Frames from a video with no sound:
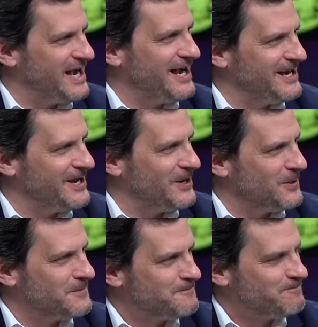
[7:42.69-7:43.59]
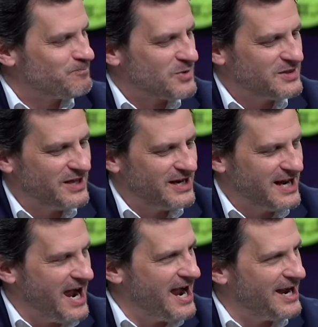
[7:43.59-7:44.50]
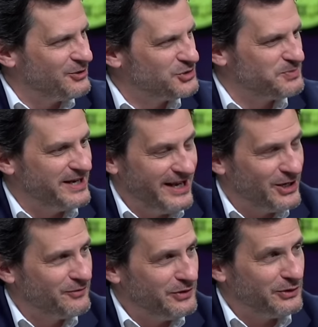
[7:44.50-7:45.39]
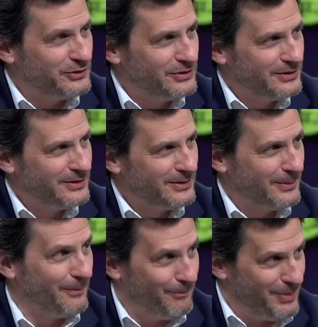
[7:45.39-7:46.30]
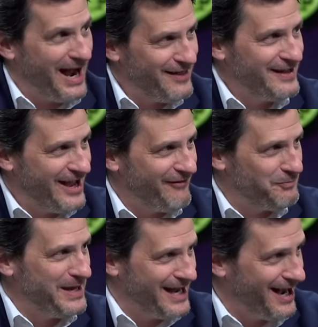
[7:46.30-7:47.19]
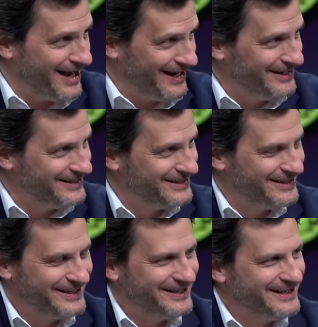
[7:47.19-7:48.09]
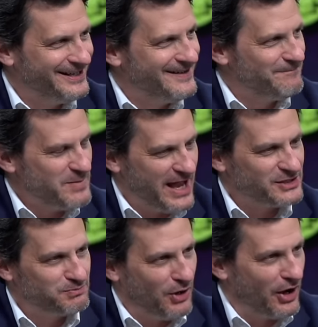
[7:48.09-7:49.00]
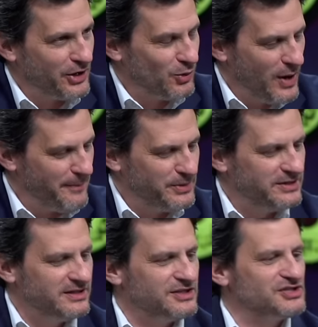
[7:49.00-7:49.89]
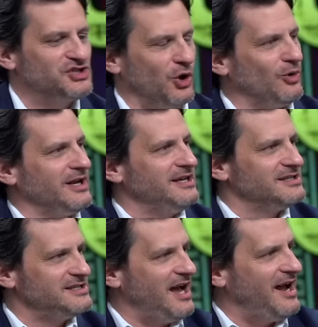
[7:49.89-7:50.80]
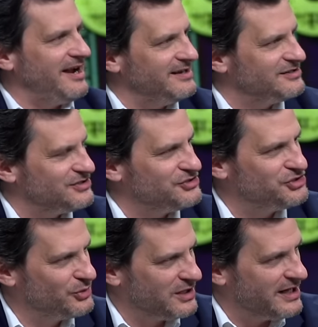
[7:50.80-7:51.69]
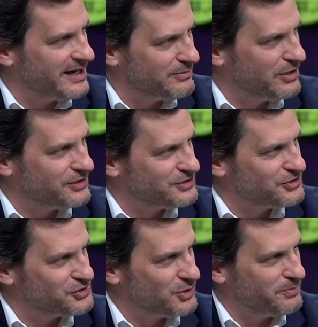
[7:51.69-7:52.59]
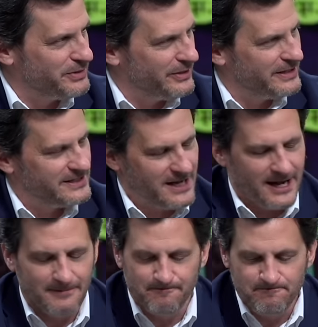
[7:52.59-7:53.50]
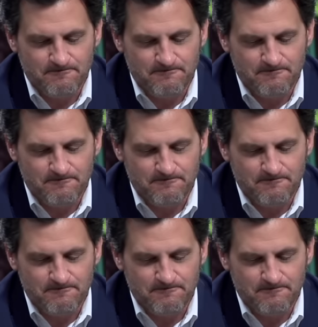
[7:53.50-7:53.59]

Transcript: I know that a guy who's been interviewed by the F B I right. has bought a weapon that's solely designed to shoot a lot of bullets in a short period of time,